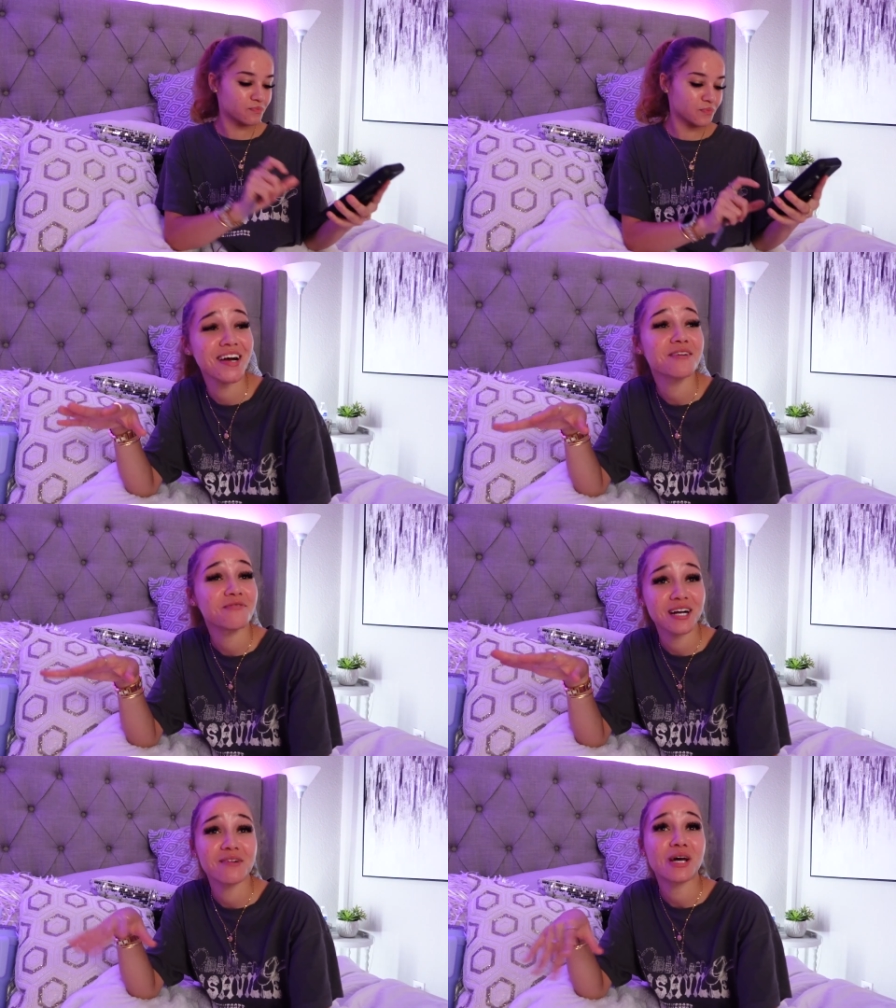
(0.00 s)
Girl, I
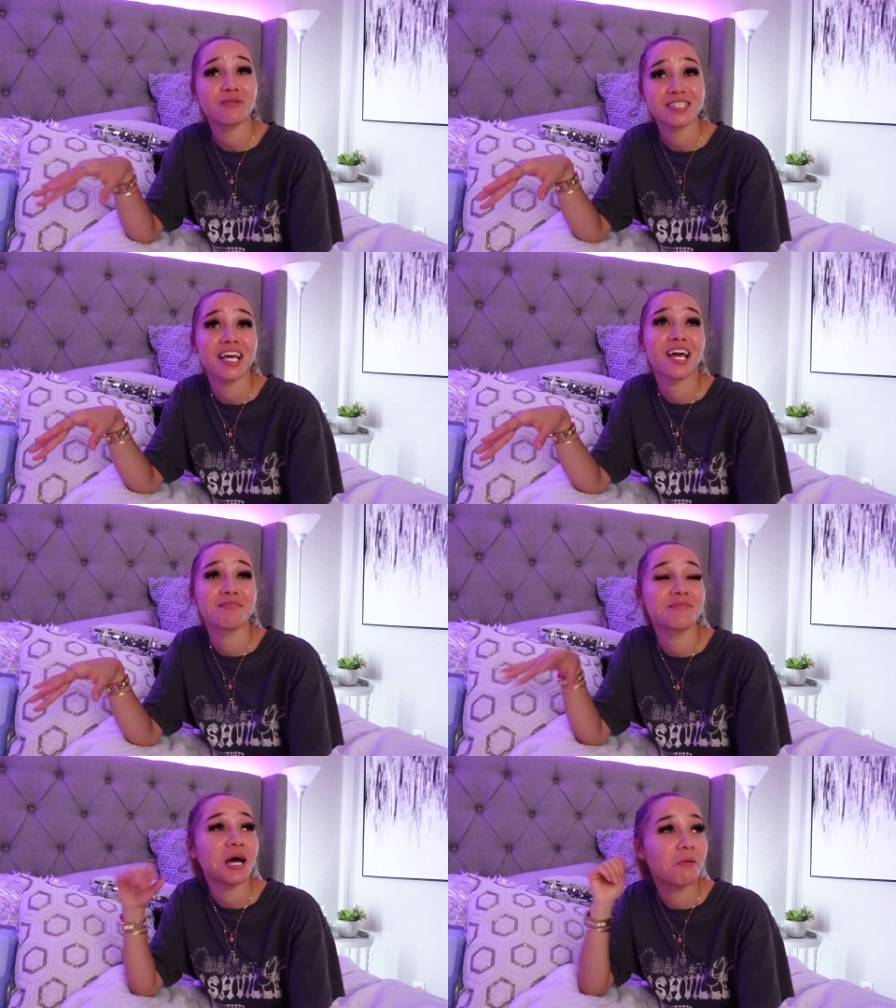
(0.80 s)
forgot what I was
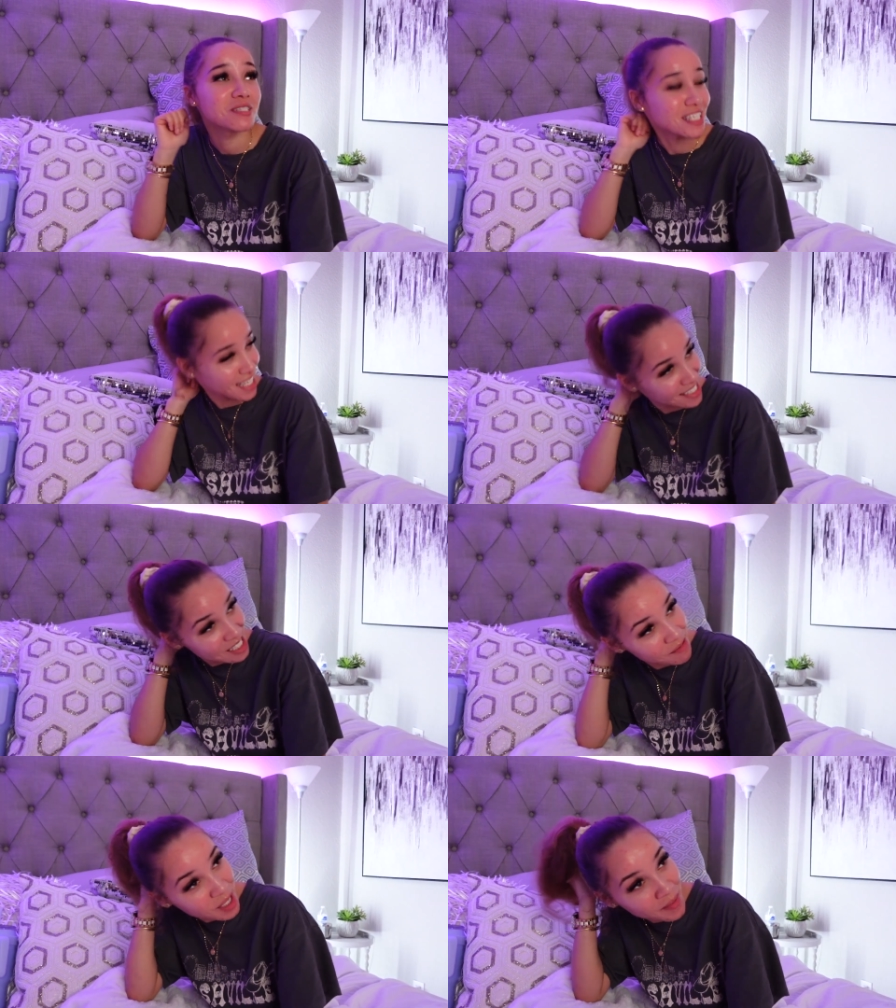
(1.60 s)
saying. But I was saying
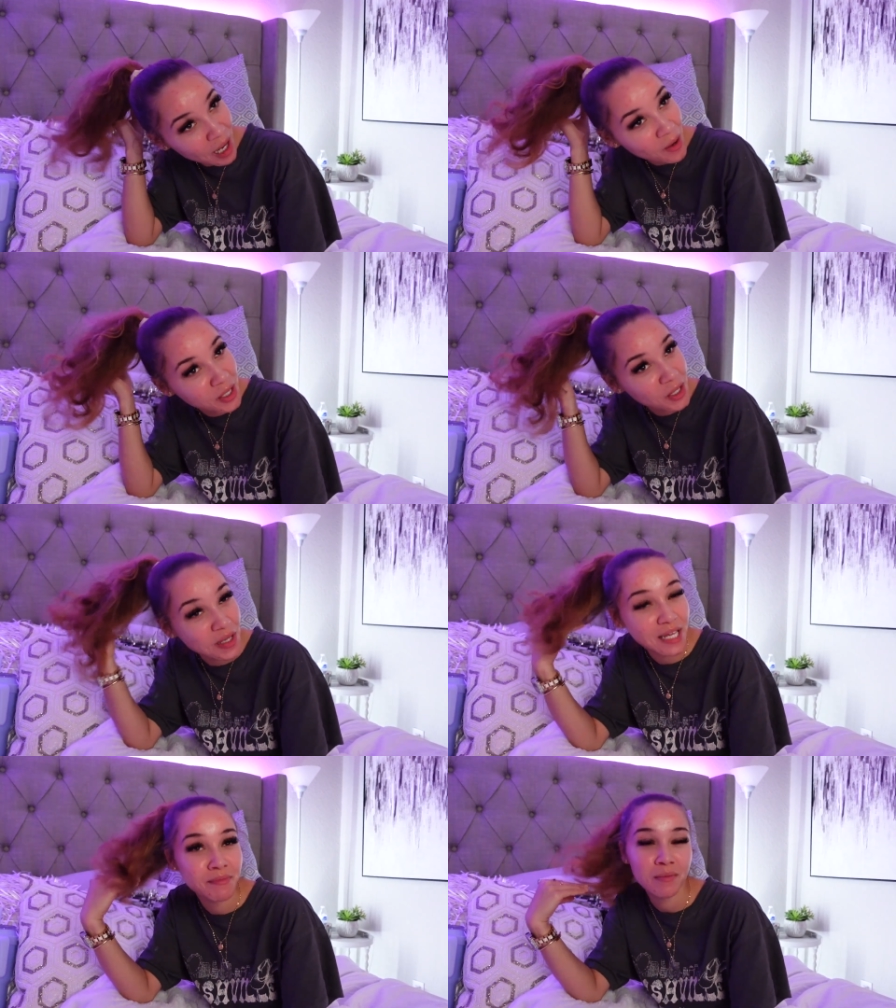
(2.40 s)
something about, you know,
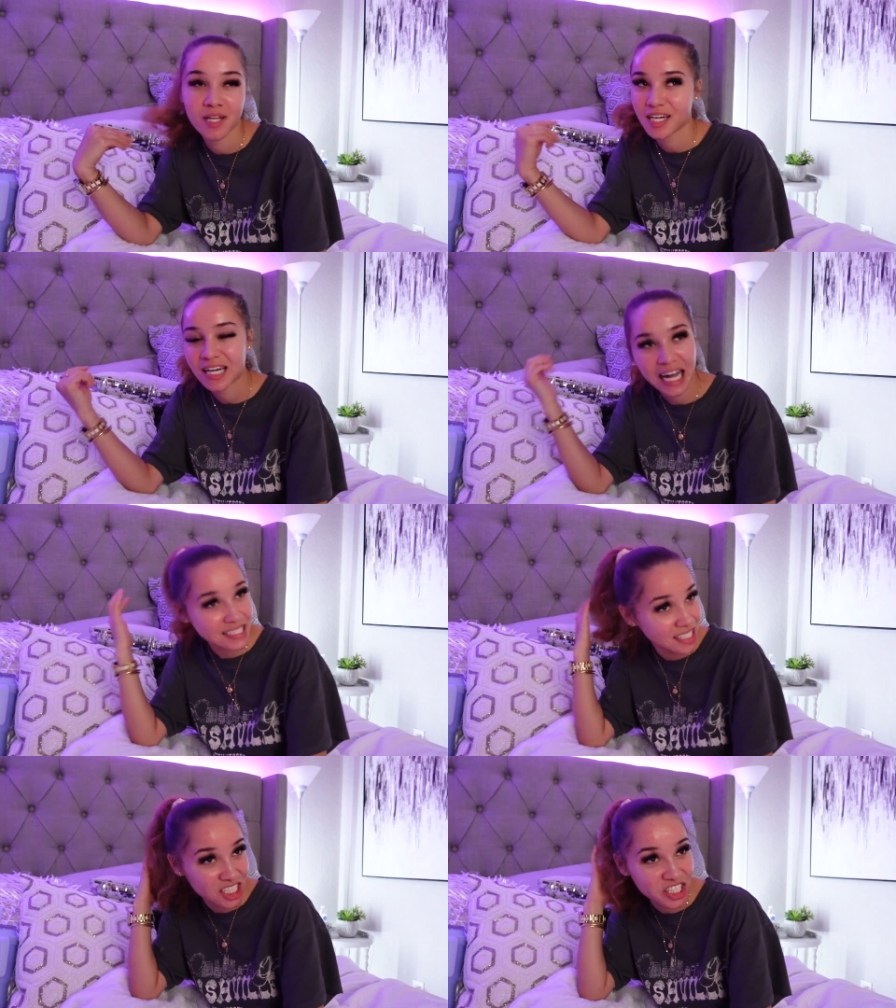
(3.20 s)
like maybe like a
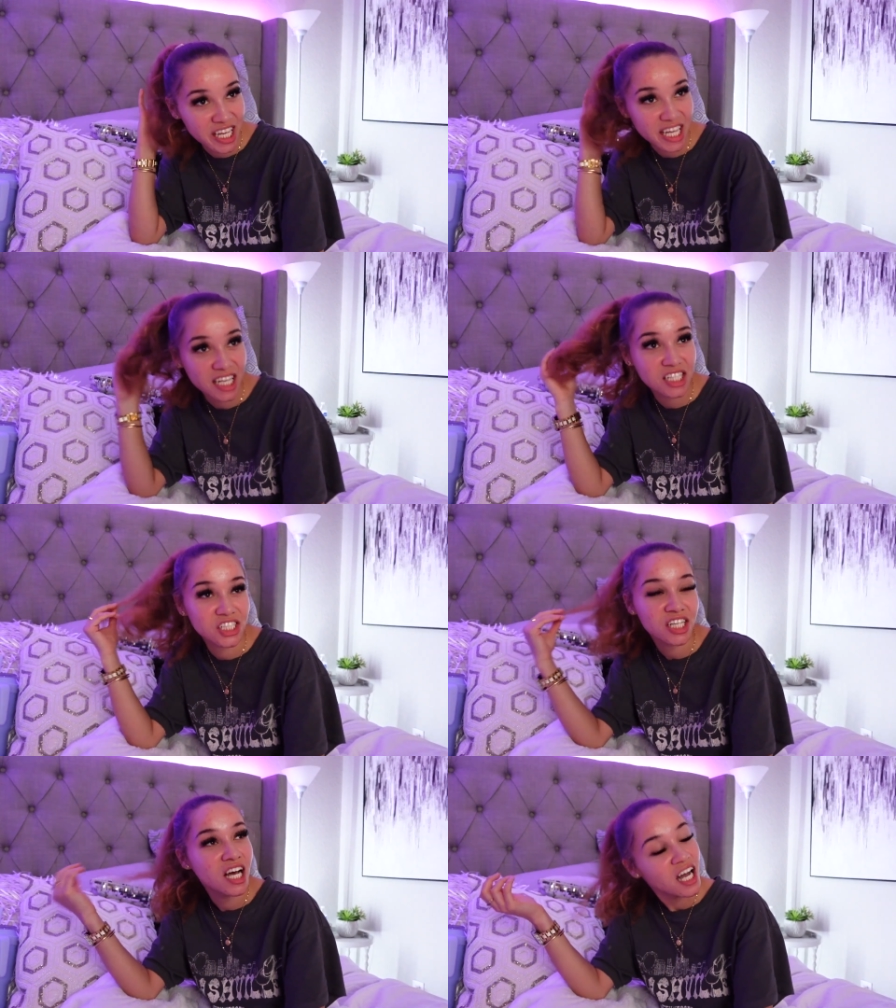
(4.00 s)
content change.